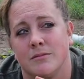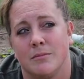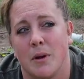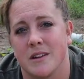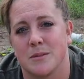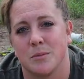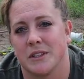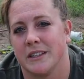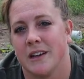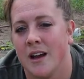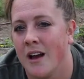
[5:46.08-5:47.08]

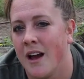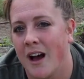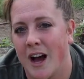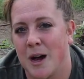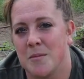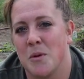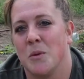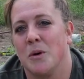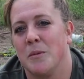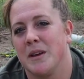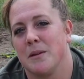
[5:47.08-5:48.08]
possibly,
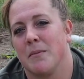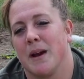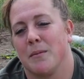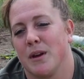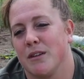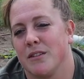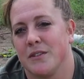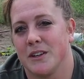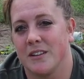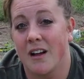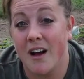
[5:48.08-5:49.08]
will be my big
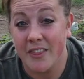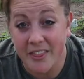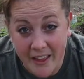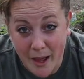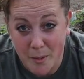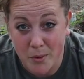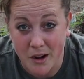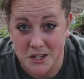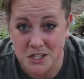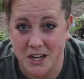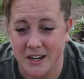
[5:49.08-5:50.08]
reveal on that
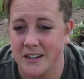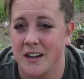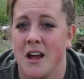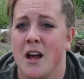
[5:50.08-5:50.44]
project.